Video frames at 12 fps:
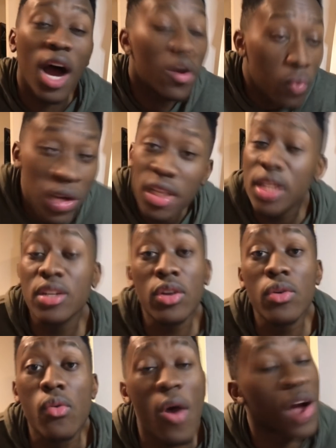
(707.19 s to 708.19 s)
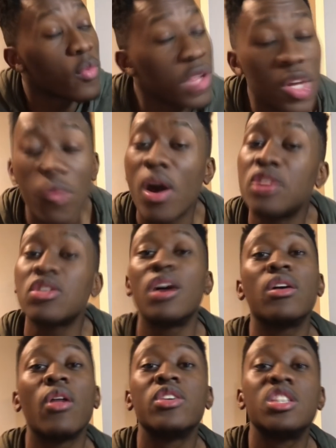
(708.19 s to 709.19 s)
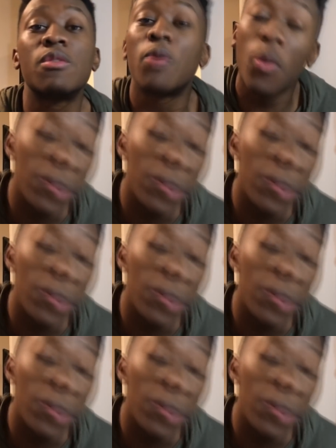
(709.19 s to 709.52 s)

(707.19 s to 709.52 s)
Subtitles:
I really do. I really want y'all to go to the Super Bowl,